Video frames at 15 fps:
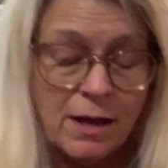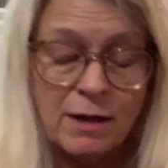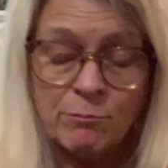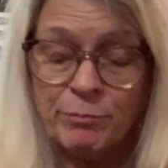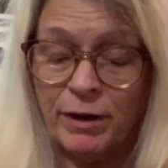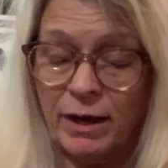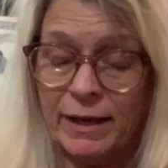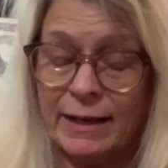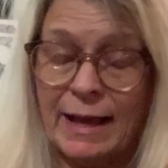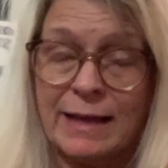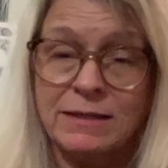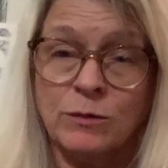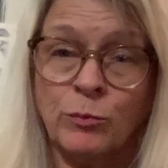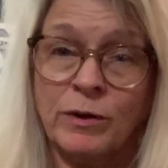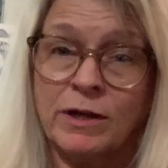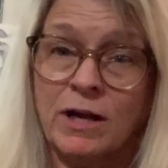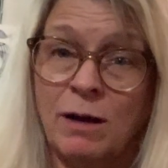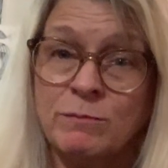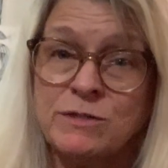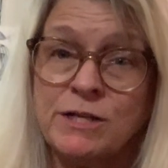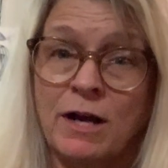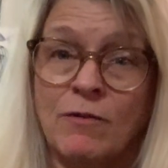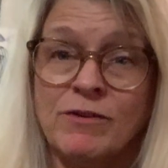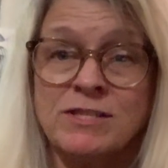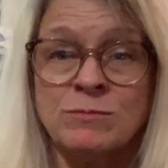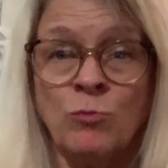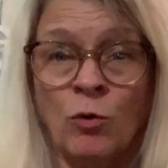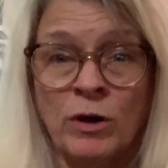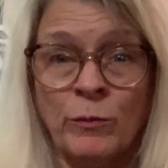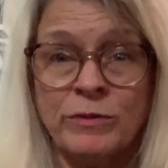But I did wanna come to y'all this
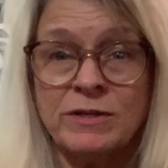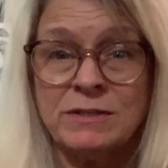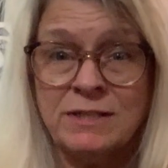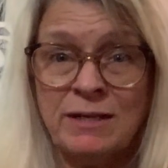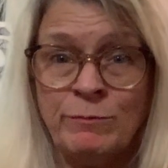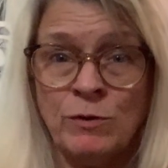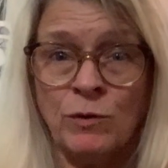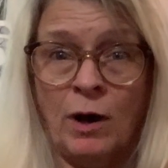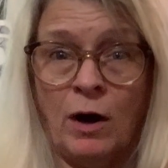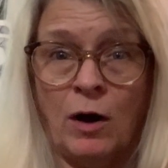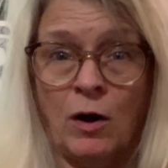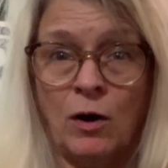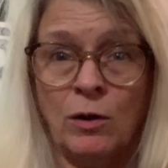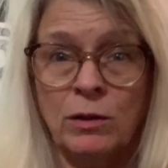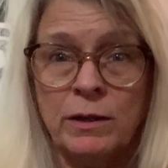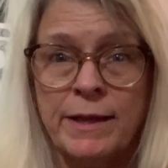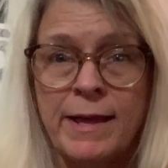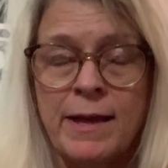morning with a Temu haul.